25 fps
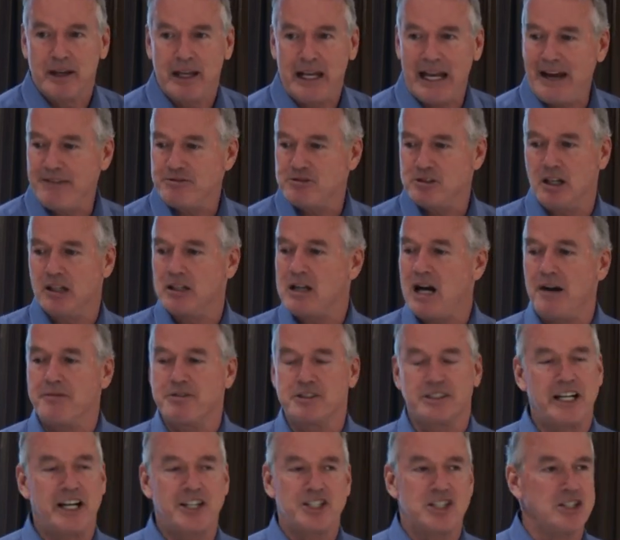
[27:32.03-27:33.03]
And after our
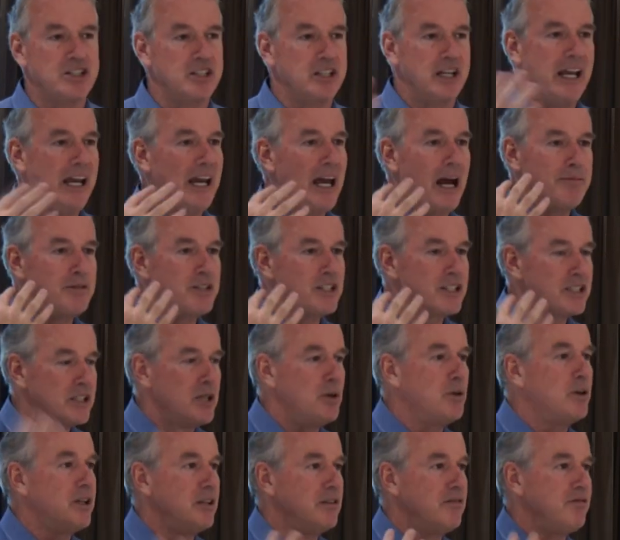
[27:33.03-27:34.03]
conversation today, I'm just
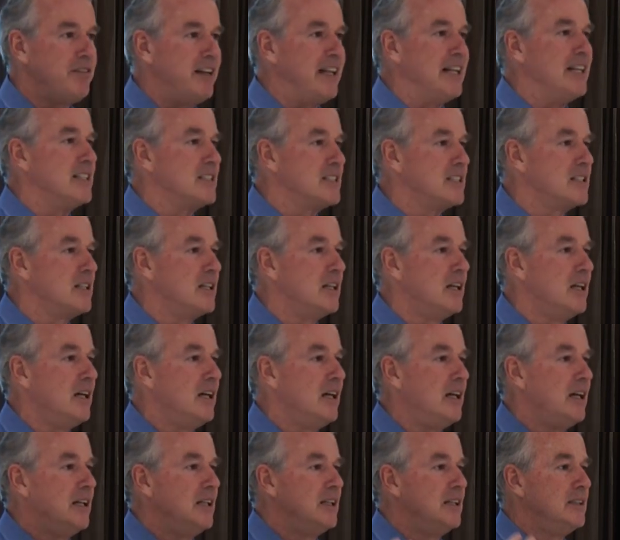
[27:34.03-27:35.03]
so convinced
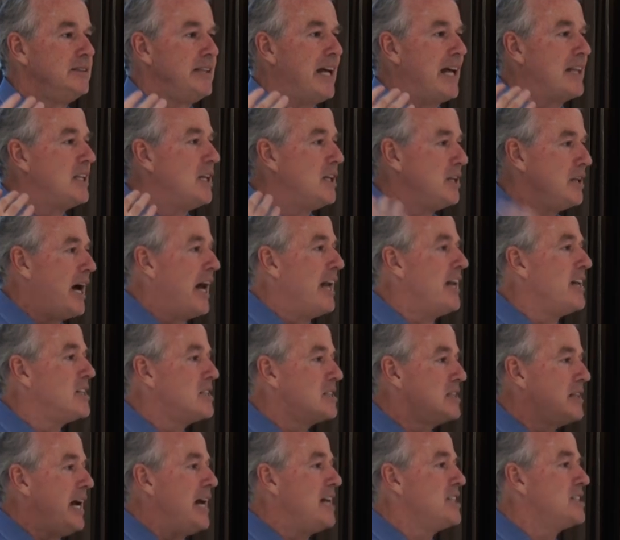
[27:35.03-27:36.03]
that the United
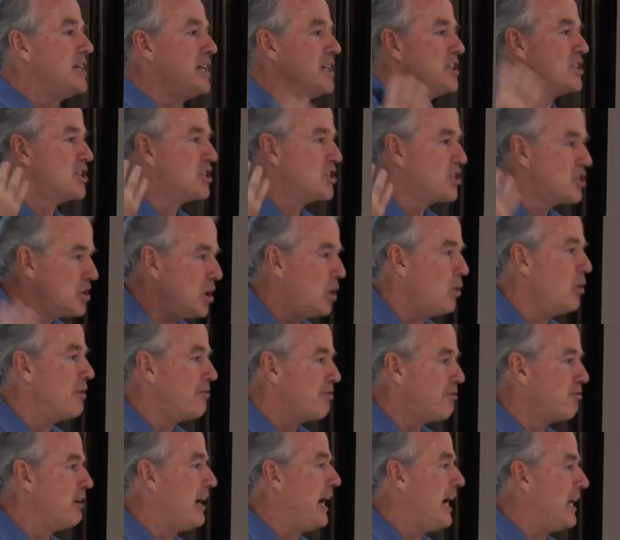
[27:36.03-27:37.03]
States is so
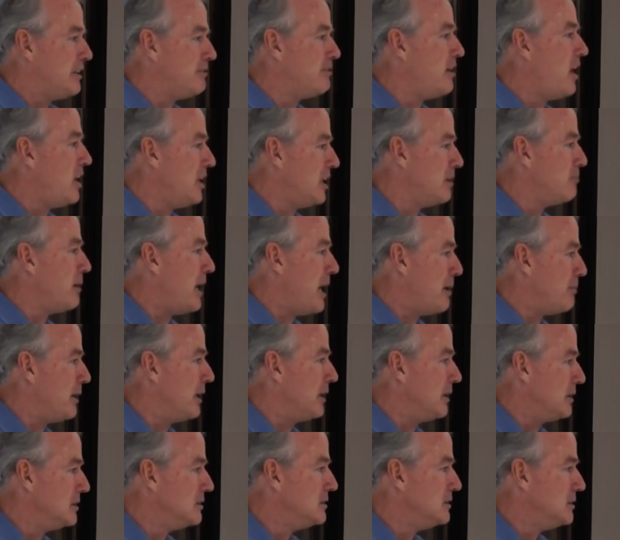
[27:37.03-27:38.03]
afraid of Alibaba